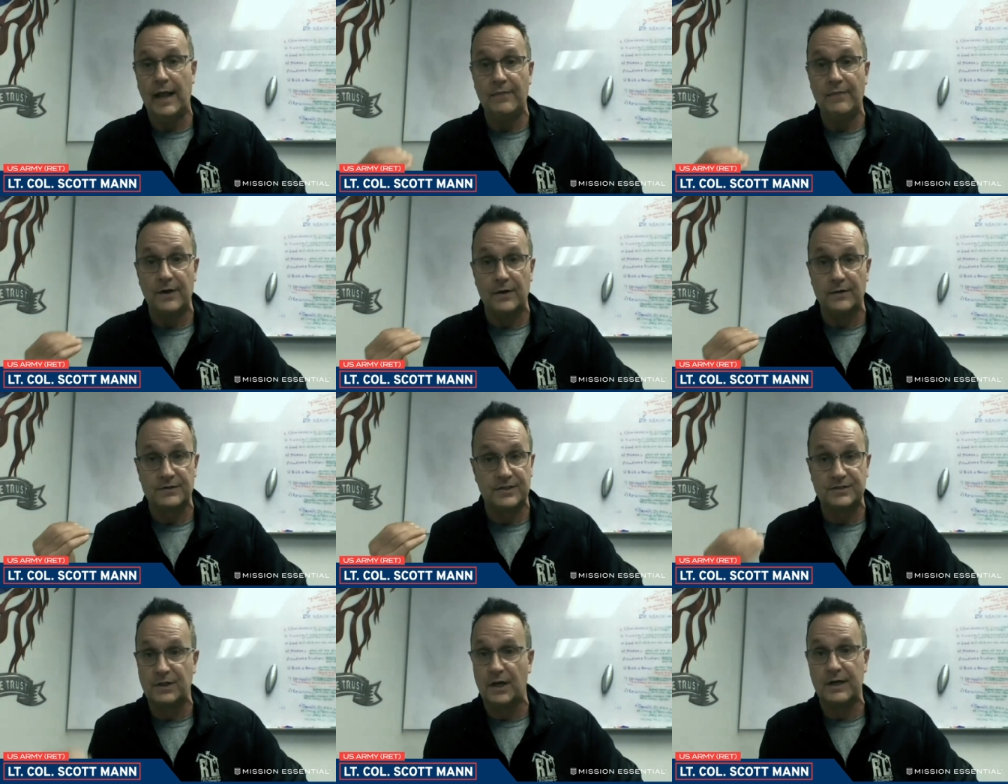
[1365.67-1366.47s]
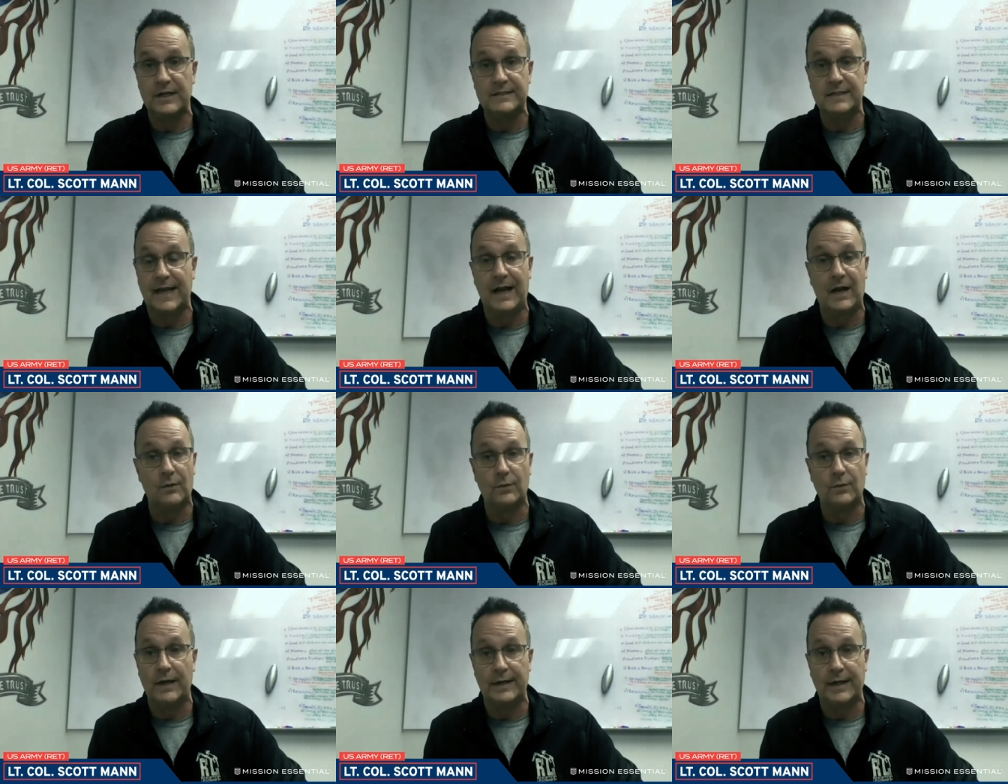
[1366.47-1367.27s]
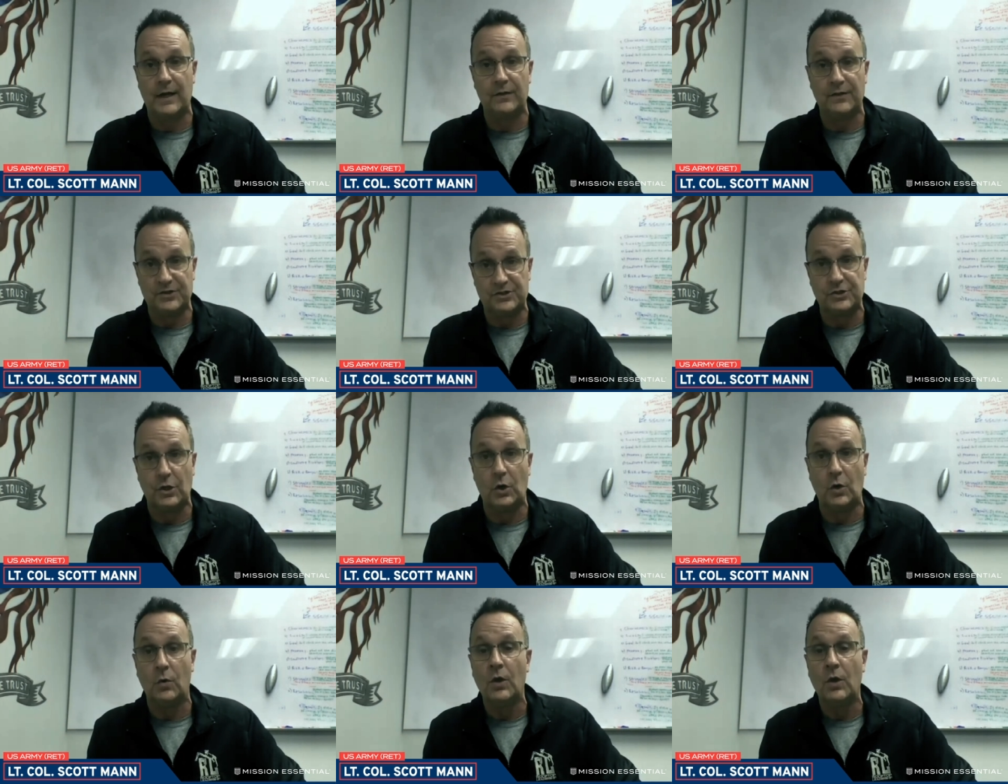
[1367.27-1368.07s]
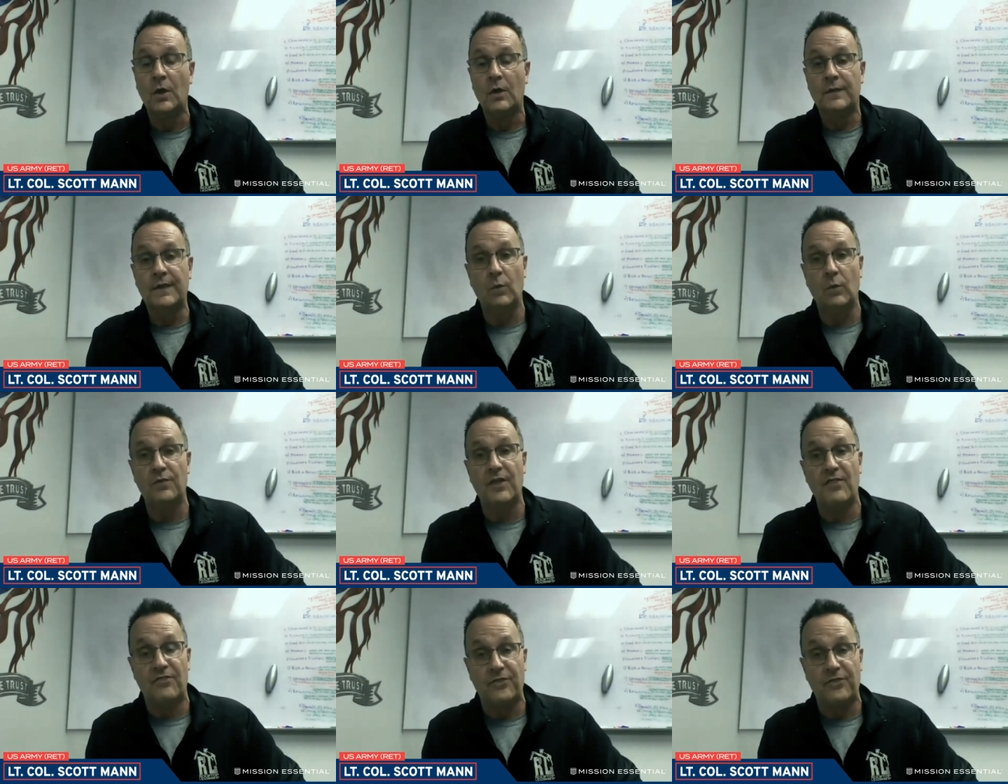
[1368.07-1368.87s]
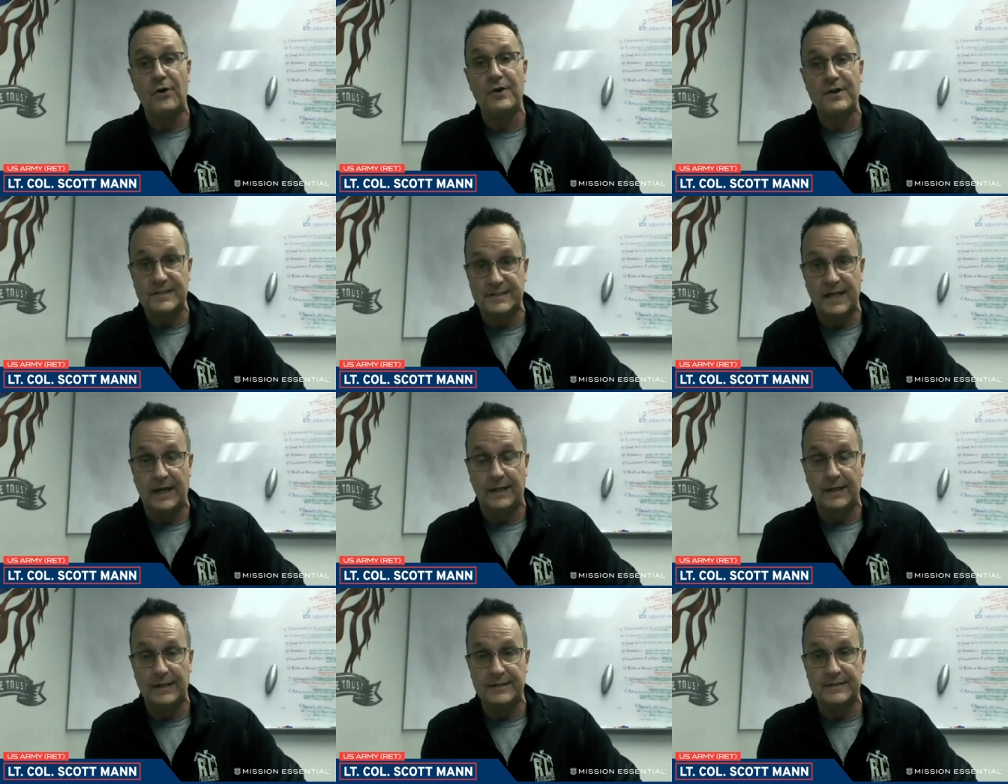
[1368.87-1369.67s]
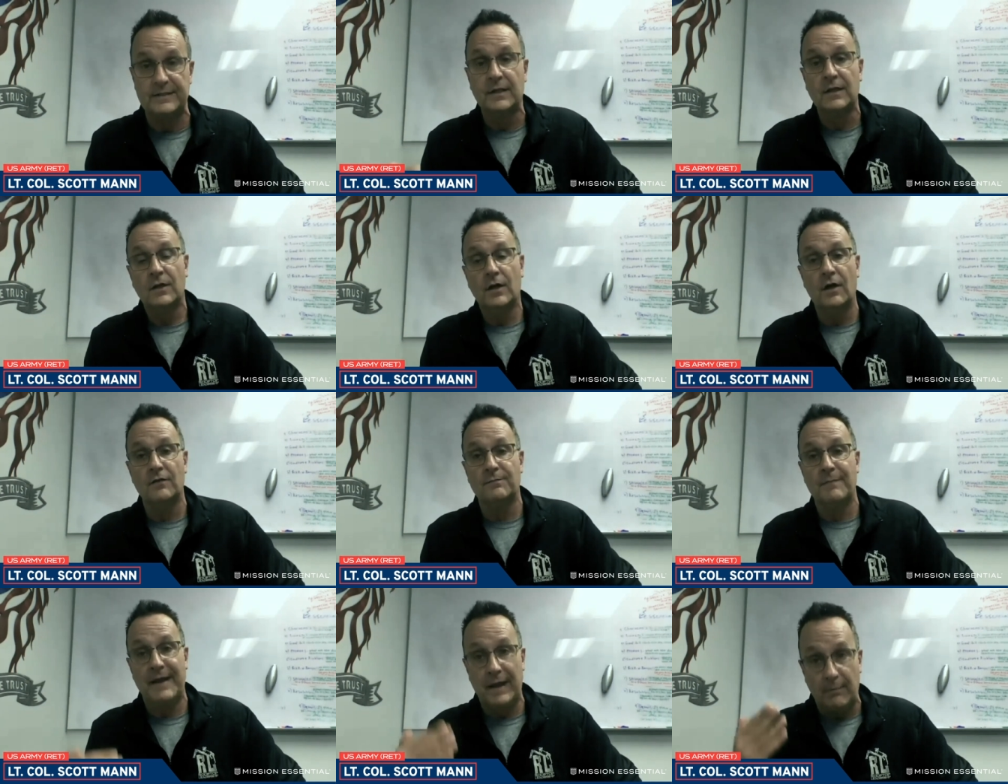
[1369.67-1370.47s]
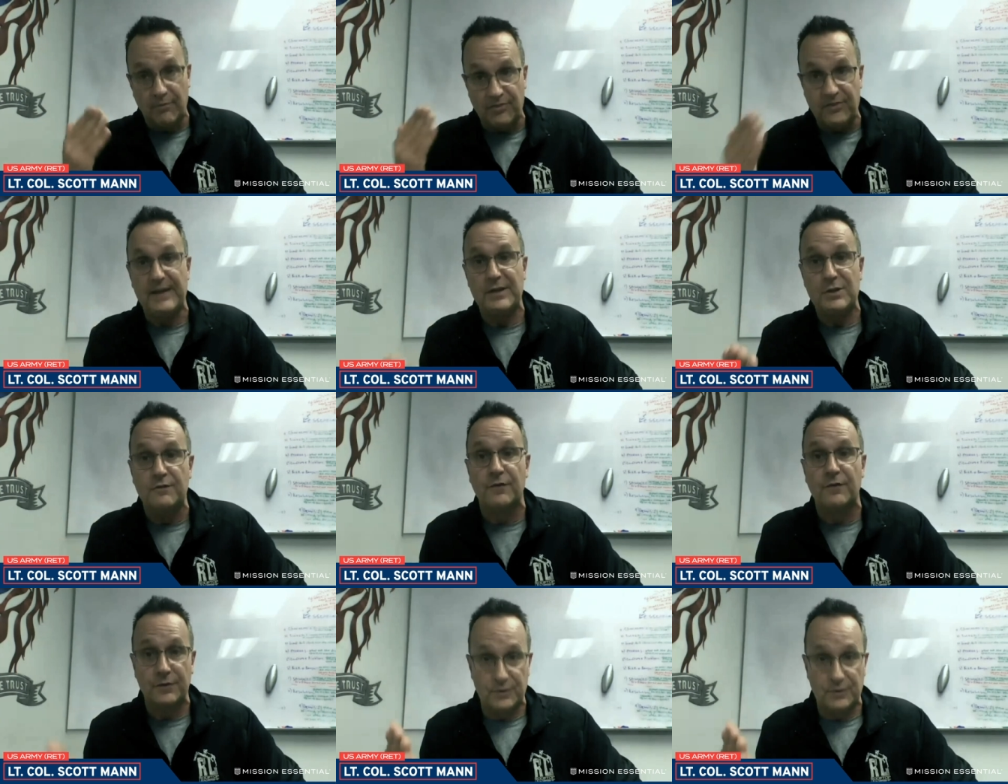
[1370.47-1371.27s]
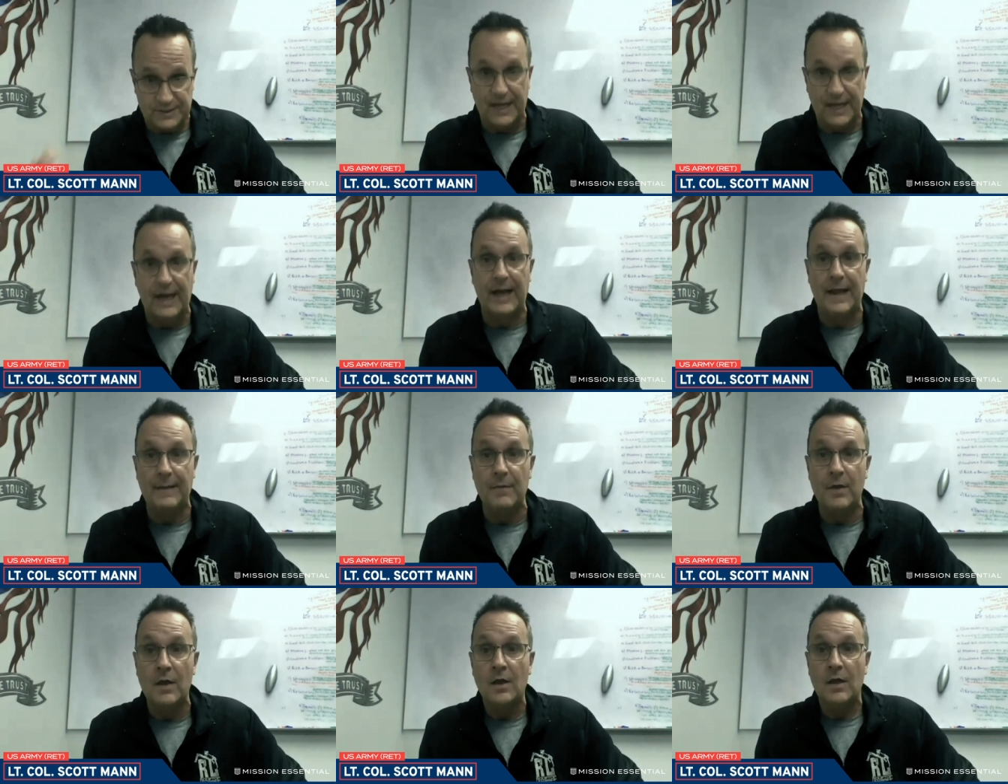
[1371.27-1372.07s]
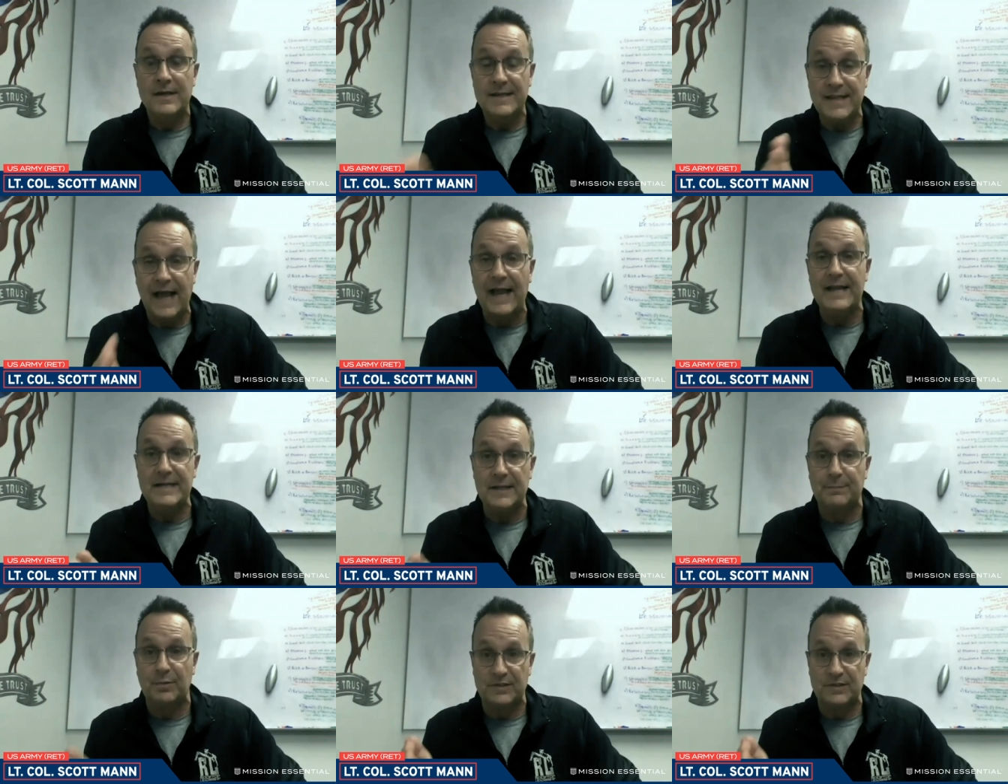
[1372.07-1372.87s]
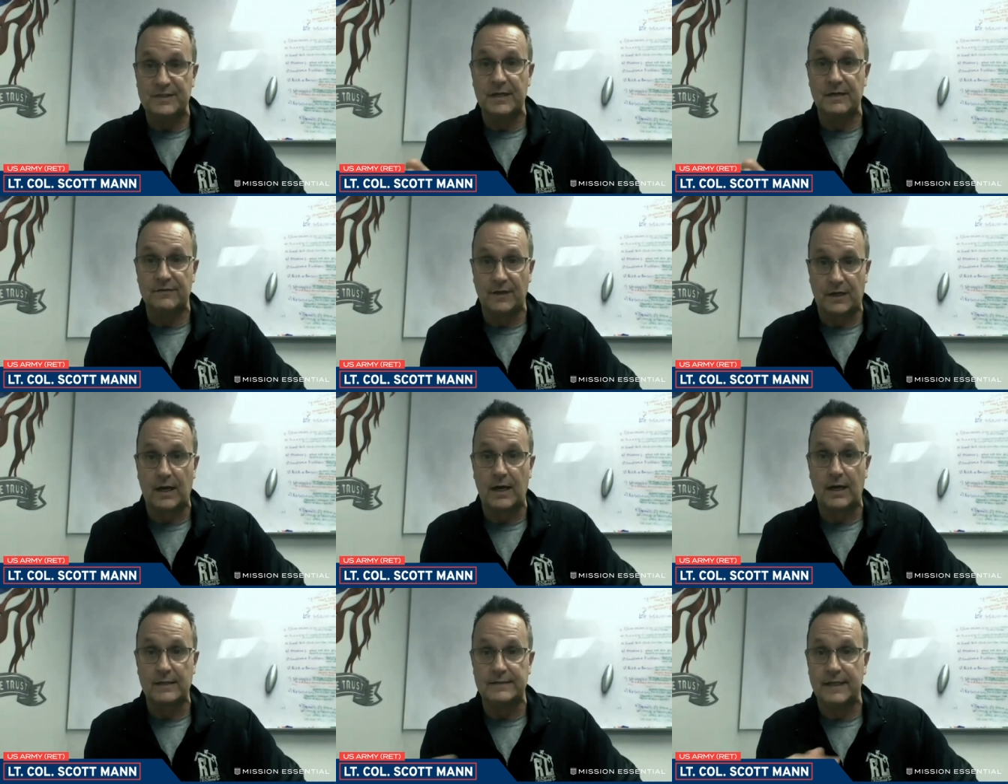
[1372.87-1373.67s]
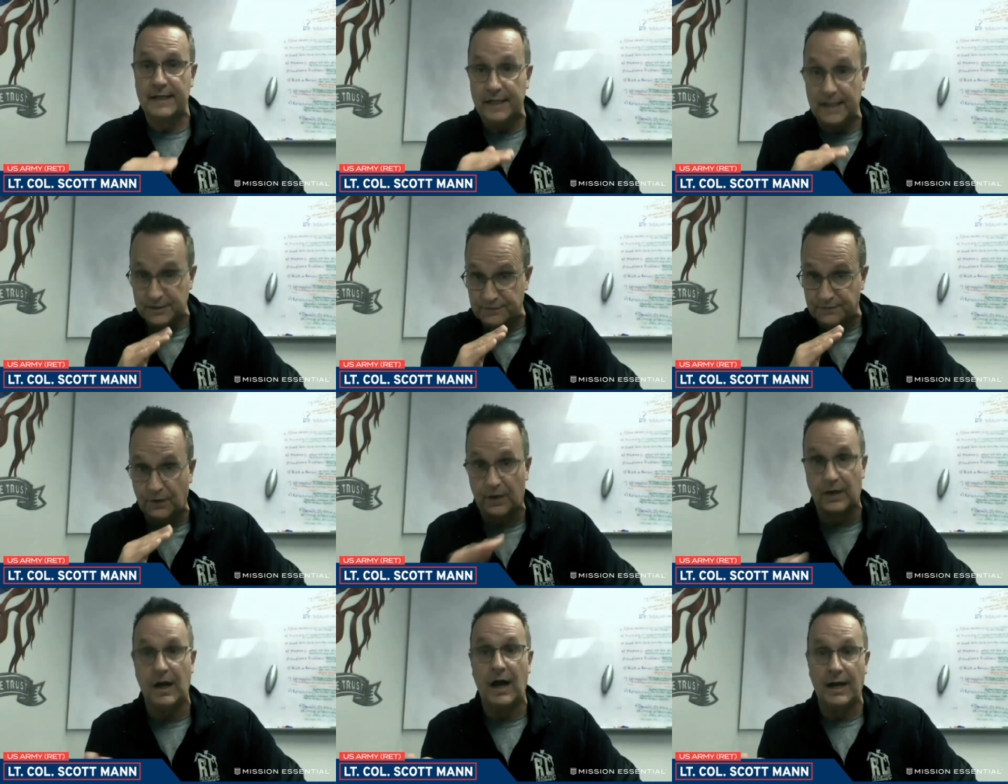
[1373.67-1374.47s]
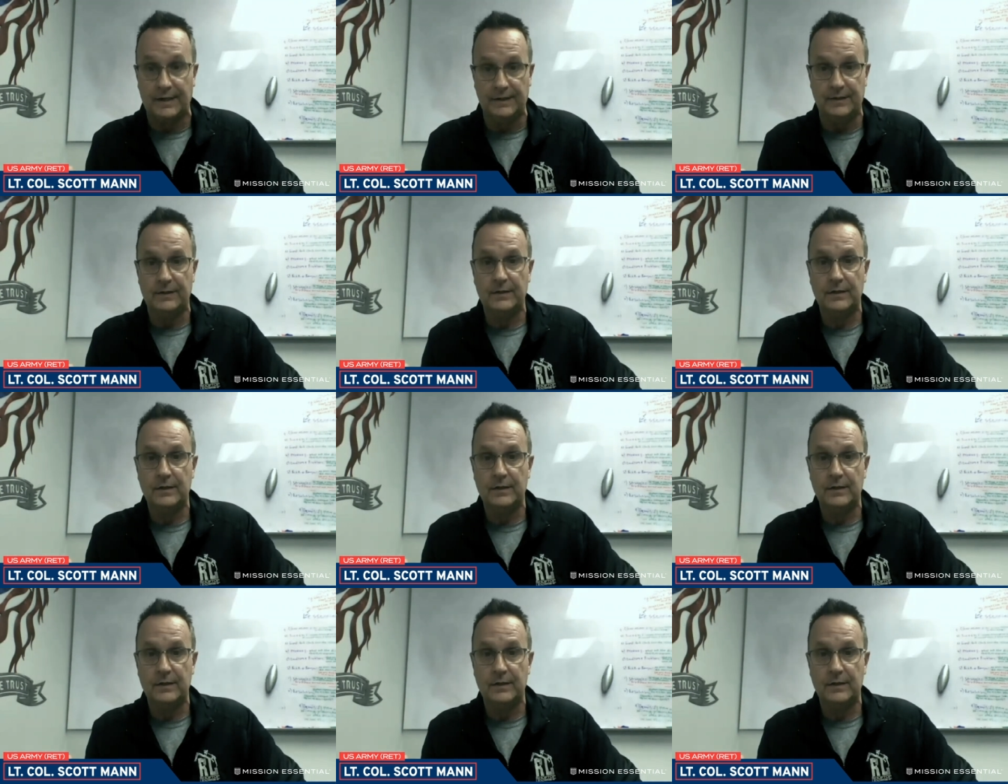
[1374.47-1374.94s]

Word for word: And there's studies out right now that show that within 30 seconds of ma'am, thank you for your time, 90% of the content is forgotten.